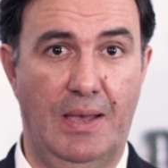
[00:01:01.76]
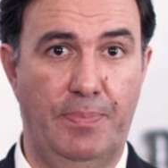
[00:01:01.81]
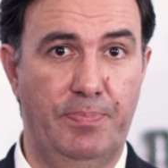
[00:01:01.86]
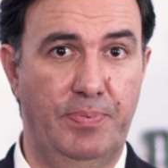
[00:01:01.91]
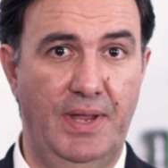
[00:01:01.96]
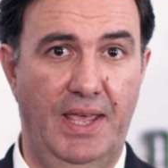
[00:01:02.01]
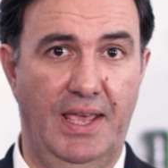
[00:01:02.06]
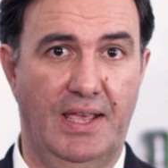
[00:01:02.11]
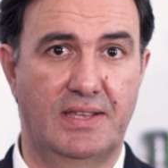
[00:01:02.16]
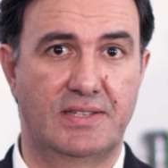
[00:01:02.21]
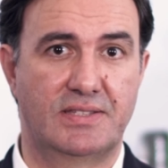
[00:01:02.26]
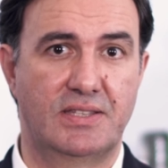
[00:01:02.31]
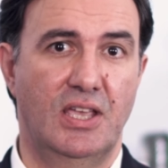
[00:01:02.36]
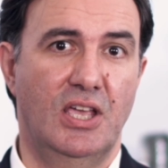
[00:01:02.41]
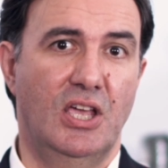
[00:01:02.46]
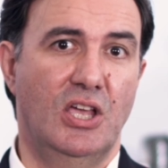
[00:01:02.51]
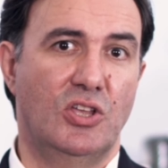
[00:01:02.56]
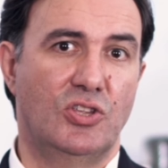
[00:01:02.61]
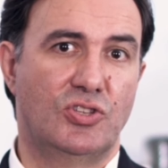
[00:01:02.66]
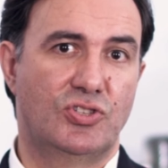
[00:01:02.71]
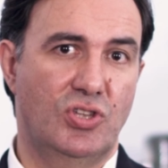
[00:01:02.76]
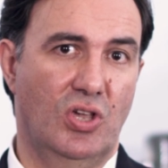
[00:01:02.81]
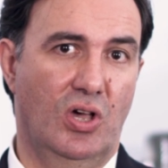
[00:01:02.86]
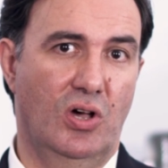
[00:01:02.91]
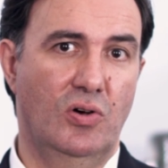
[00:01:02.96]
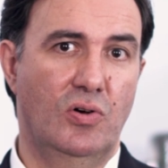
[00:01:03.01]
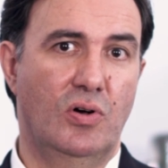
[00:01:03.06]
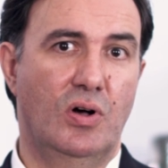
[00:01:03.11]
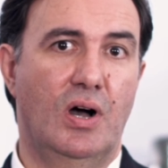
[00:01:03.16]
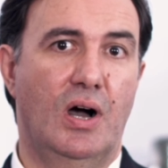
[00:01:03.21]
up next,
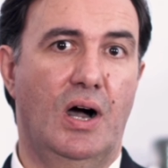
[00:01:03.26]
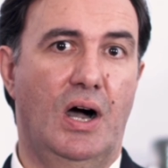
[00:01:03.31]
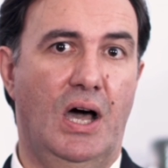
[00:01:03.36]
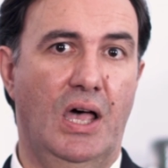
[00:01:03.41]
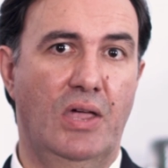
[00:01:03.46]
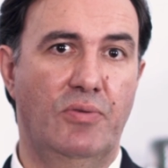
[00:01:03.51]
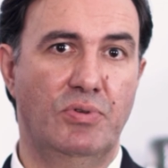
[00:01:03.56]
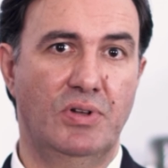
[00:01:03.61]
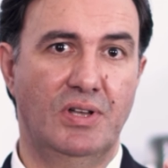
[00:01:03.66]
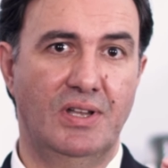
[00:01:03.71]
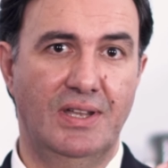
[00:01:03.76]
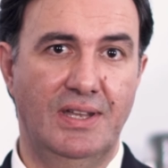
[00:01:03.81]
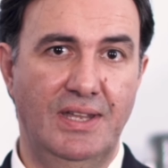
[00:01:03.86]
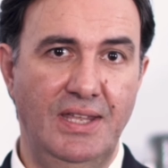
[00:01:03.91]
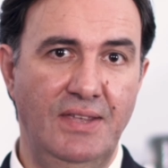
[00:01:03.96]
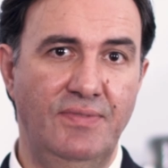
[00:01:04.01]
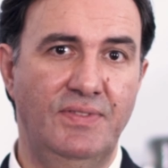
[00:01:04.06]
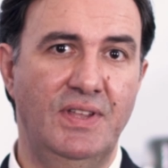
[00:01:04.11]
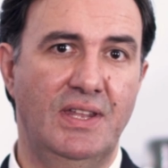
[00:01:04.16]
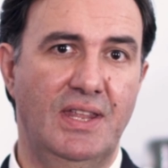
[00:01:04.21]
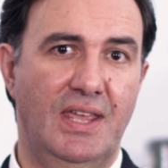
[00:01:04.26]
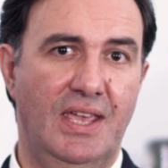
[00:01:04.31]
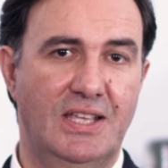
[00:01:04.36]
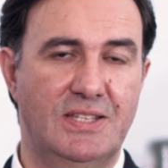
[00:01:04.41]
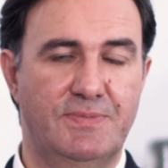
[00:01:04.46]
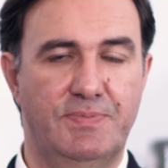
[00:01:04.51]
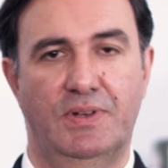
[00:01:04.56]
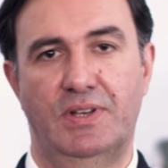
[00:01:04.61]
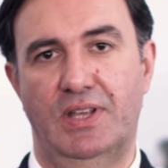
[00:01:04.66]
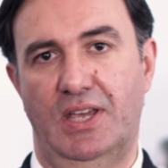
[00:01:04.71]
so I will leave that
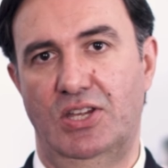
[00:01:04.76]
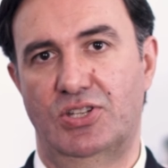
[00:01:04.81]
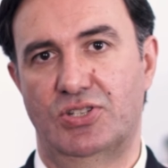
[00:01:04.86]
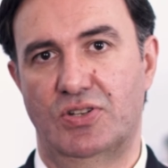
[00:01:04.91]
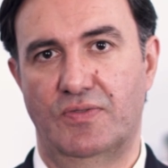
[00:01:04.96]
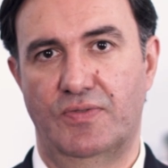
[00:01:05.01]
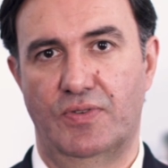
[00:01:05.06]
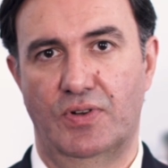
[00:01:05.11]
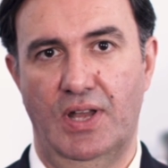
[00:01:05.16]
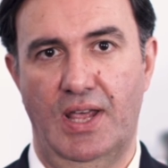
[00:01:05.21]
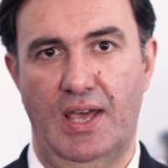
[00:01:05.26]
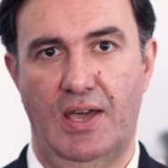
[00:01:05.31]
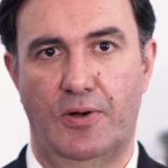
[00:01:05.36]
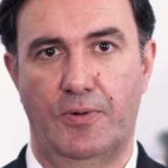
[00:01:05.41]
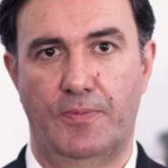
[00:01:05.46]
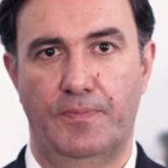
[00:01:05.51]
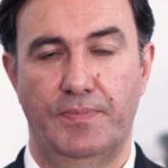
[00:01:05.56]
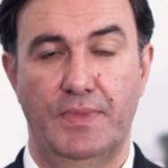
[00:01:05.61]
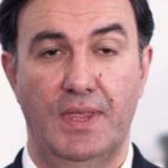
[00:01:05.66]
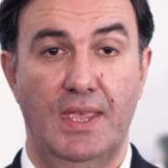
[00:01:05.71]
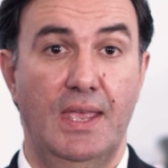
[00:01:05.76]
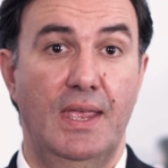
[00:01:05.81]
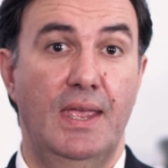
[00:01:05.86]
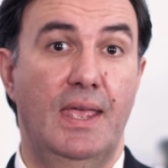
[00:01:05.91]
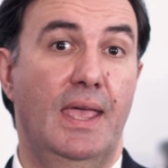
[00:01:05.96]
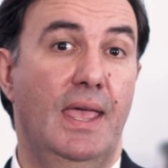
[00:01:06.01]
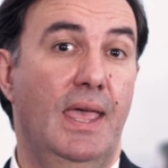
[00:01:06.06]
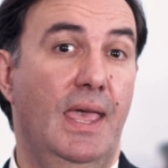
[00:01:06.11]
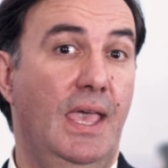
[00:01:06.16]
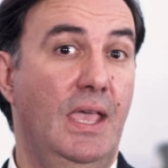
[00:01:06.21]
explanation for now.
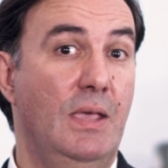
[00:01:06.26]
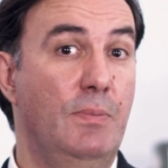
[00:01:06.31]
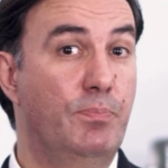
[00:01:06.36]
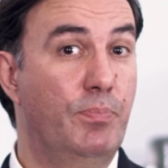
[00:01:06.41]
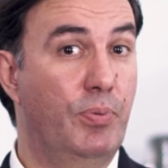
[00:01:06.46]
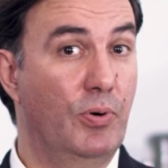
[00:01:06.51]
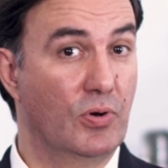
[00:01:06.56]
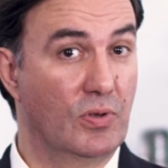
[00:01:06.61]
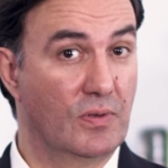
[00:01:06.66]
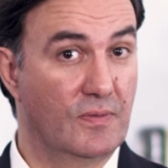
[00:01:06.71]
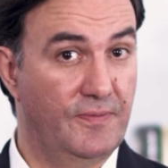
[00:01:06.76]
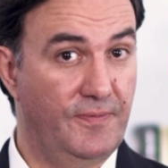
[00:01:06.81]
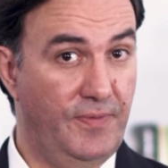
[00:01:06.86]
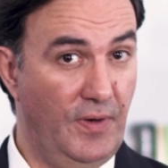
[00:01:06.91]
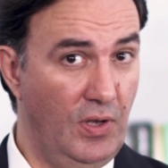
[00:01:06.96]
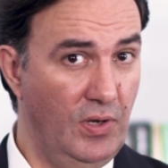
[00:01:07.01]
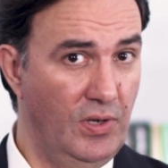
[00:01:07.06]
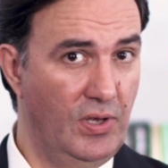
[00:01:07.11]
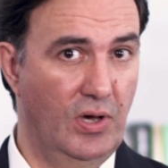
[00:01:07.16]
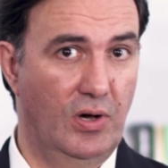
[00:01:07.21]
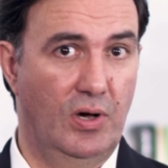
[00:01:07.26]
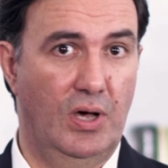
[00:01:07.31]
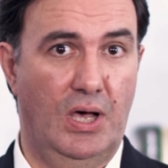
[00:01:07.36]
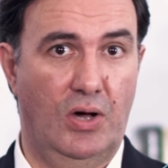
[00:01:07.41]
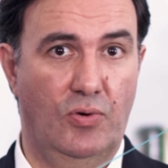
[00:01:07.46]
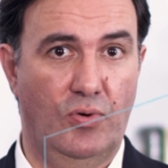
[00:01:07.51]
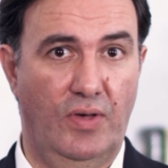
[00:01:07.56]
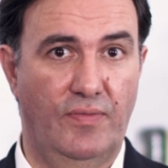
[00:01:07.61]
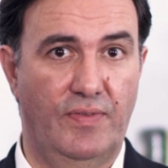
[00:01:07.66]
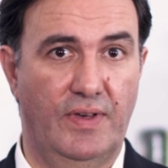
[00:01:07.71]
A portfolio,
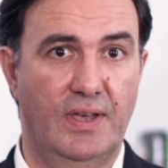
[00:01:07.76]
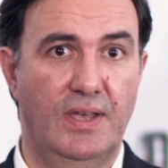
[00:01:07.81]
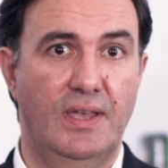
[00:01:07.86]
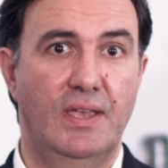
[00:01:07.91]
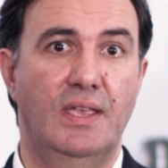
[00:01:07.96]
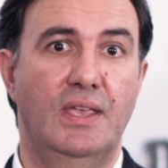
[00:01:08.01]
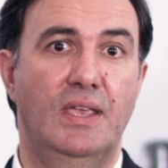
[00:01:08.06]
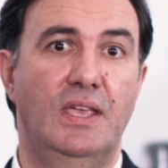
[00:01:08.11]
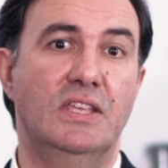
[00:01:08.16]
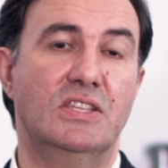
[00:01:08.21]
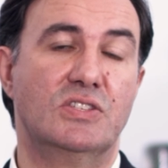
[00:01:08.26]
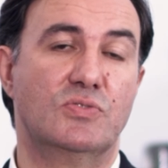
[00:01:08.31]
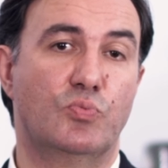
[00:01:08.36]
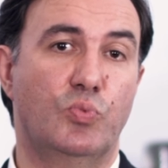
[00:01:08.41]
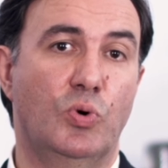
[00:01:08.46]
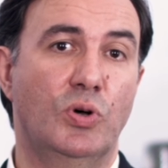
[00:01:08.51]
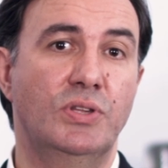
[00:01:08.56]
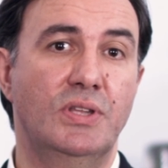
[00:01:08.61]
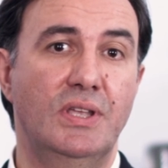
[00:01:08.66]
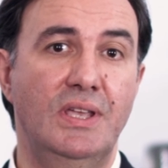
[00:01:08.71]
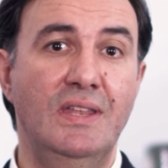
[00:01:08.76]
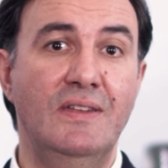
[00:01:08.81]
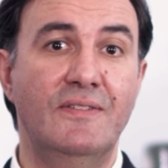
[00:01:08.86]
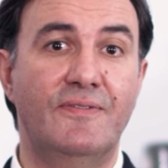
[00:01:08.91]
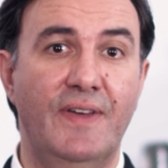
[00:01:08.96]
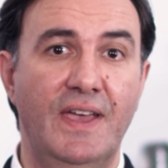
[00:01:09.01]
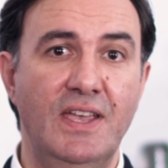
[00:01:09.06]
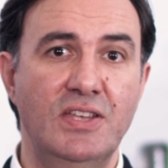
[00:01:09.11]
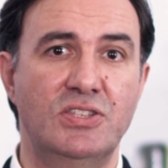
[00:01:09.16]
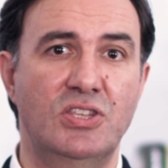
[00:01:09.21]
however, is what
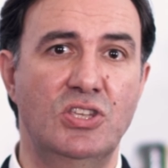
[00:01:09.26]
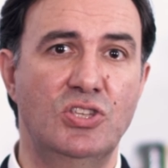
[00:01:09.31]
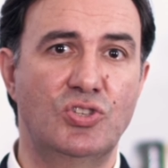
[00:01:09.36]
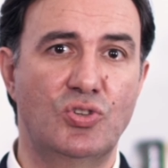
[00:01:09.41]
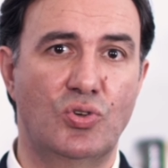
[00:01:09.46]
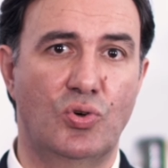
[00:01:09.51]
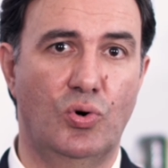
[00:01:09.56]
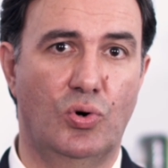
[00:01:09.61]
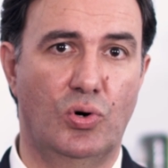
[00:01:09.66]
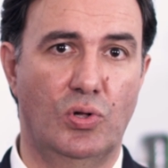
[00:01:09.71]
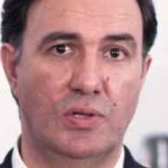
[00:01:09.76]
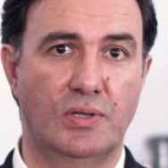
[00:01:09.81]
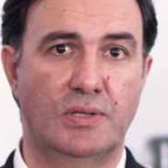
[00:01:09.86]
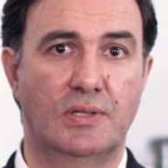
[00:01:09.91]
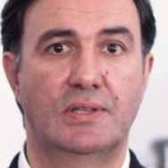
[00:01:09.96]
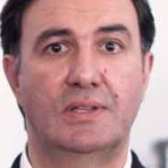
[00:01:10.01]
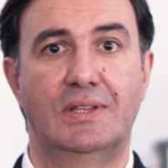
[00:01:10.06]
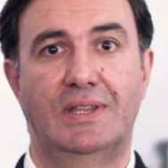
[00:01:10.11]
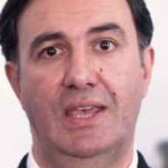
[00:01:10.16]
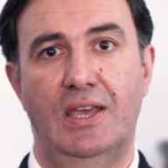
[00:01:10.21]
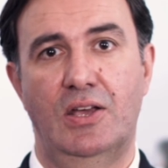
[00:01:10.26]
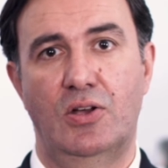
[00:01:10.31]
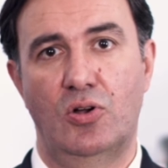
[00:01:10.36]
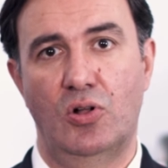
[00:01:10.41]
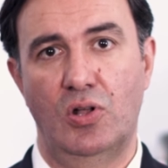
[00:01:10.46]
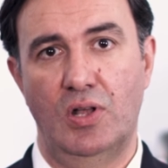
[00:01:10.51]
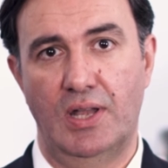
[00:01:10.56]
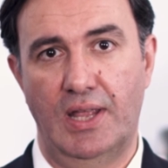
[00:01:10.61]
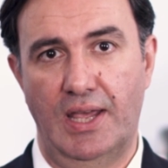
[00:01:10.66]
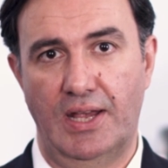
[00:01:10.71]
investors call their
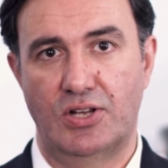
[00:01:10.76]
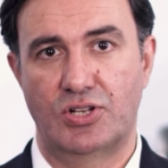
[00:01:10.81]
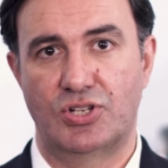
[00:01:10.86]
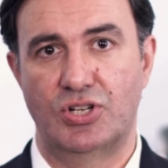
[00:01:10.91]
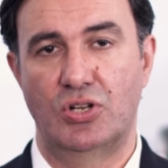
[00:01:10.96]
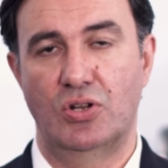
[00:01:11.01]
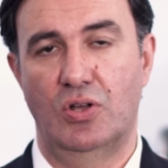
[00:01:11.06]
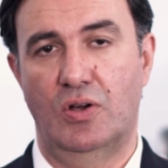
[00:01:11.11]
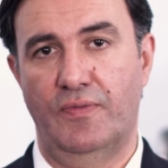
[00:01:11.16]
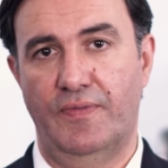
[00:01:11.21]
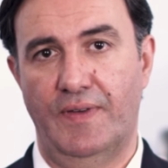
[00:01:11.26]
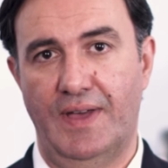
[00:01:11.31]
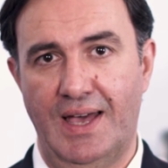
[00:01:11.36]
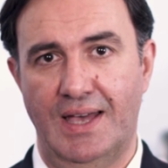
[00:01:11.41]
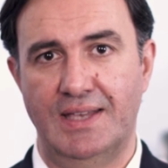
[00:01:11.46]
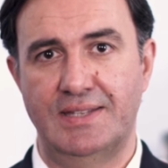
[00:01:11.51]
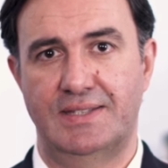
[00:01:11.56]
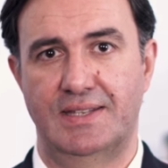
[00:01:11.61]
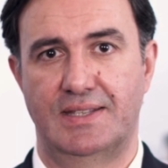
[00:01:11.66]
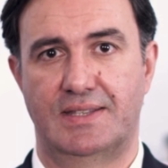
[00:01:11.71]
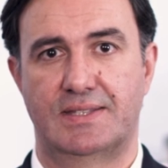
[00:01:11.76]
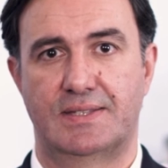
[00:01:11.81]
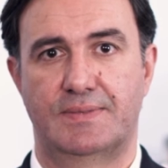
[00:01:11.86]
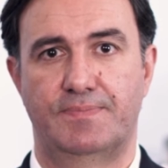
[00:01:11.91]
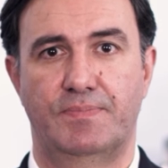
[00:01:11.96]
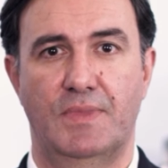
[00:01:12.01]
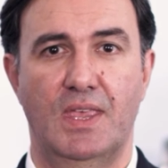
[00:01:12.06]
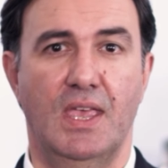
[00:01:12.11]
collection of assets,